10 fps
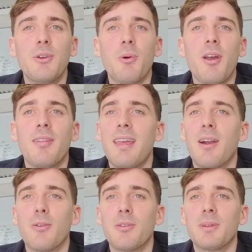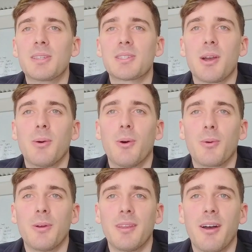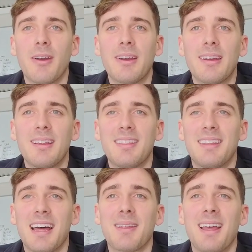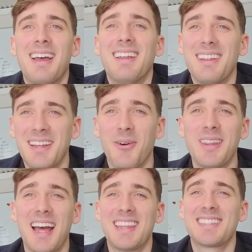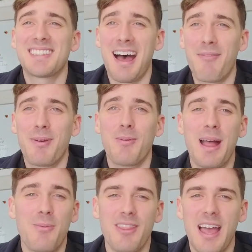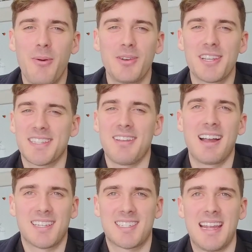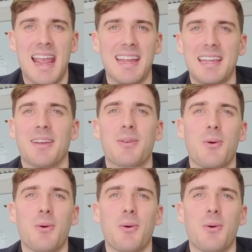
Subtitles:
If you weren't there, it would have been so awkward, though. All the other staff we went with, they were just like standing in a